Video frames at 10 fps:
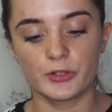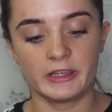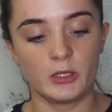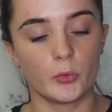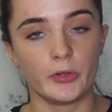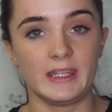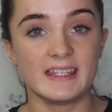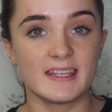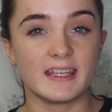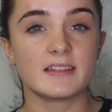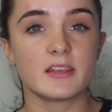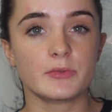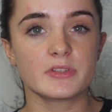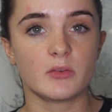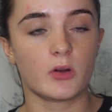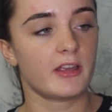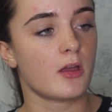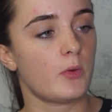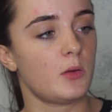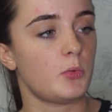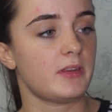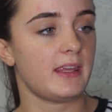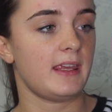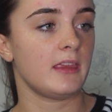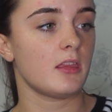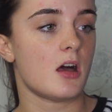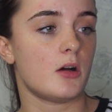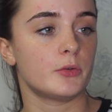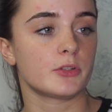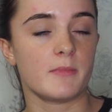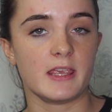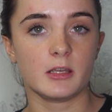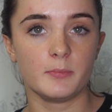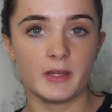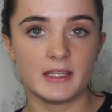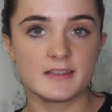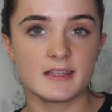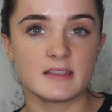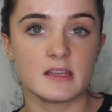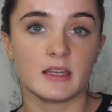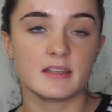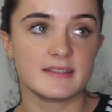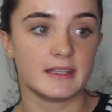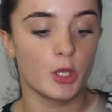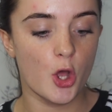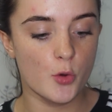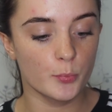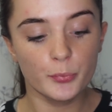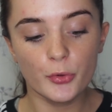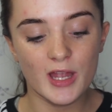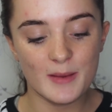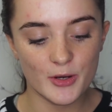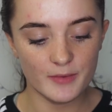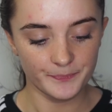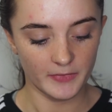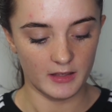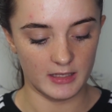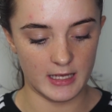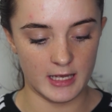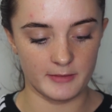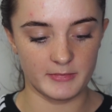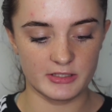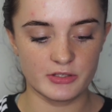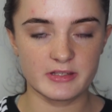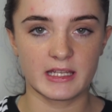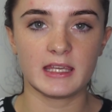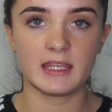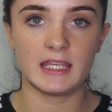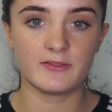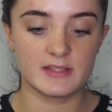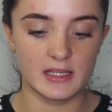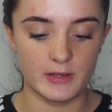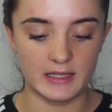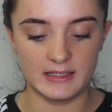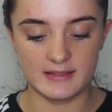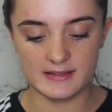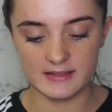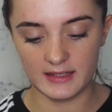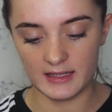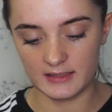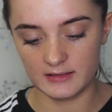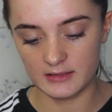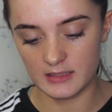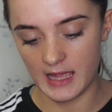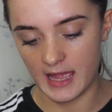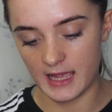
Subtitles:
really oily T-zone, so I go in with the Ingla Under Makeup Base. It's like a silicone primer. It just like evens out any skin